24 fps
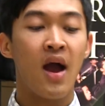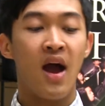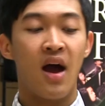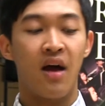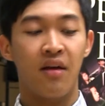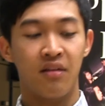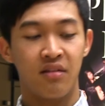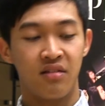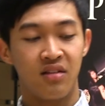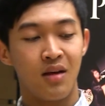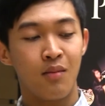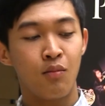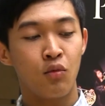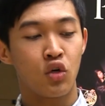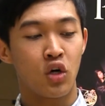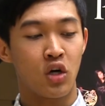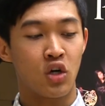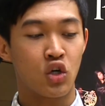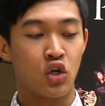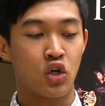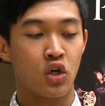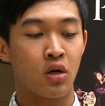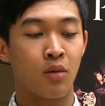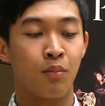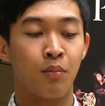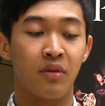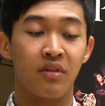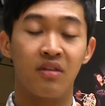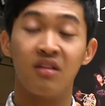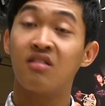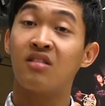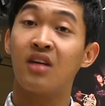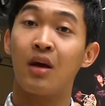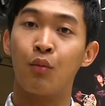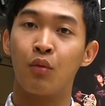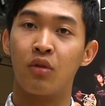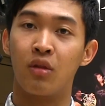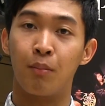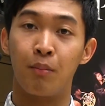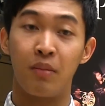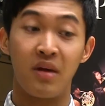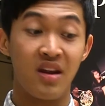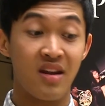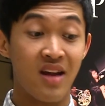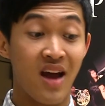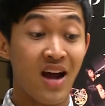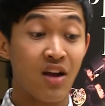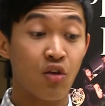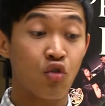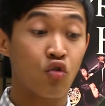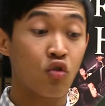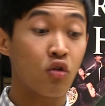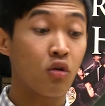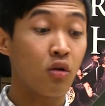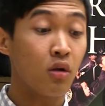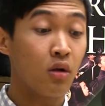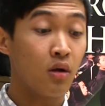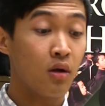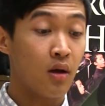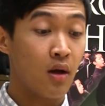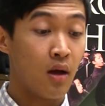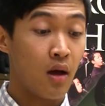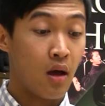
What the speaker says: And the same gesture, but this time with a B natural.